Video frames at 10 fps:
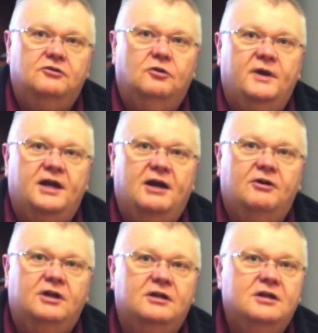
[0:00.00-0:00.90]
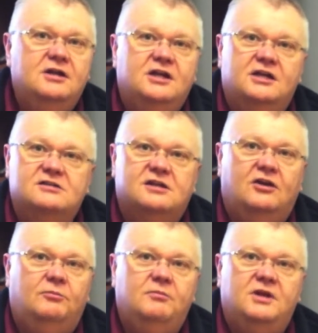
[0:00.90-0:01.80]
and Crow Wing County has
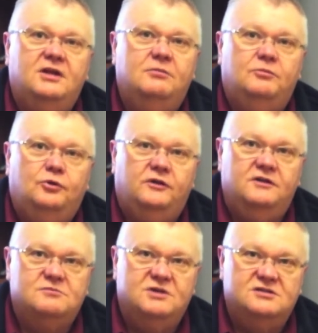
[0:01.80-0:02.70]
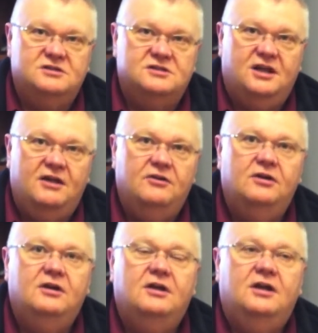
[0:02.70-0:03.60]
helped me put this business together.